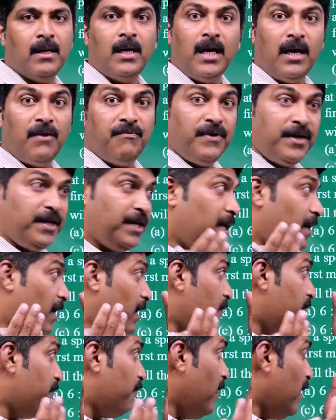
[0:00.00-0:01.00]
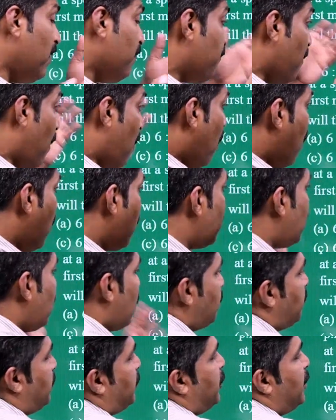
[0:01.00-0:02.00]
If all the
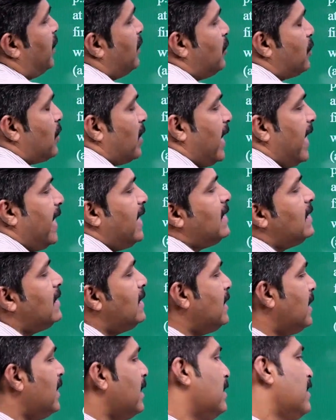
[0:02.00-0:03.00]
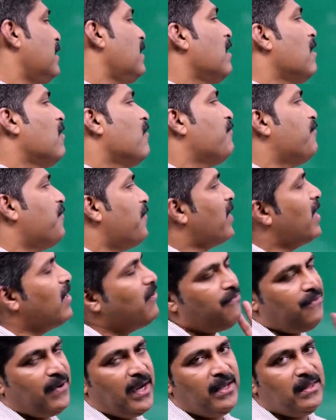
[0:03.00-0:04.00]
options lies in 4
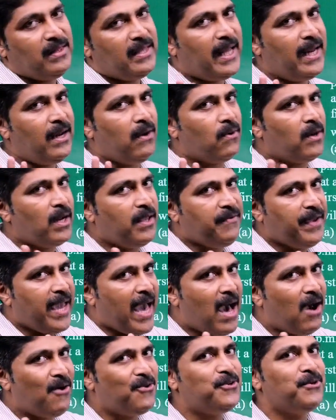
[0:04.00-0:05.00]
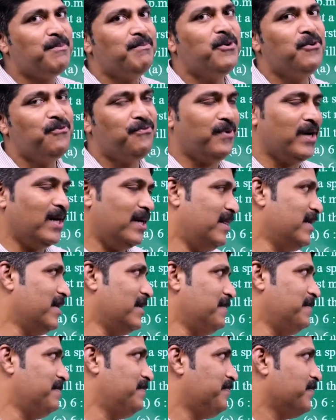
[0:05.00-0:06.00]
and 5, then only we have to move further.
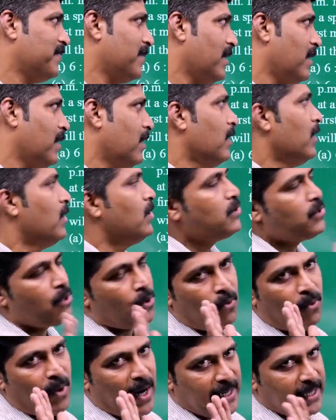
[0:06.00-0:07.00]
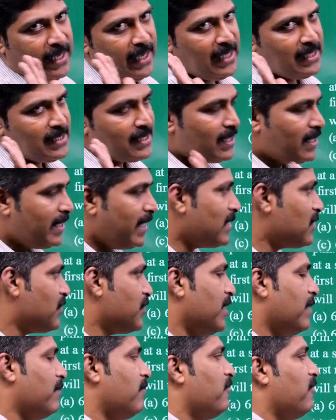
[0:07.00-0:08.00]
So what is the next
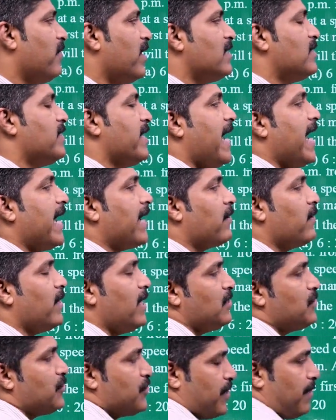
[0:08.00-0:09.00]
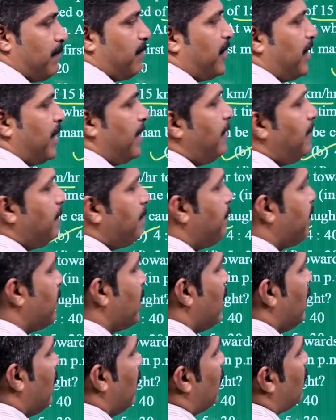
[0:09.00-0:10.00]
step? What's the accurate step here?
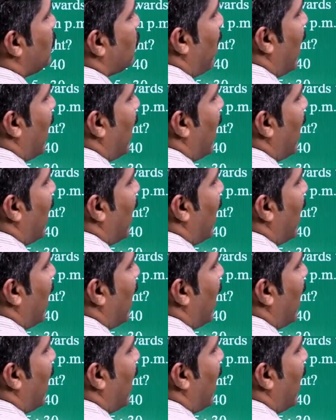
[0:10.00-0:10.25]
So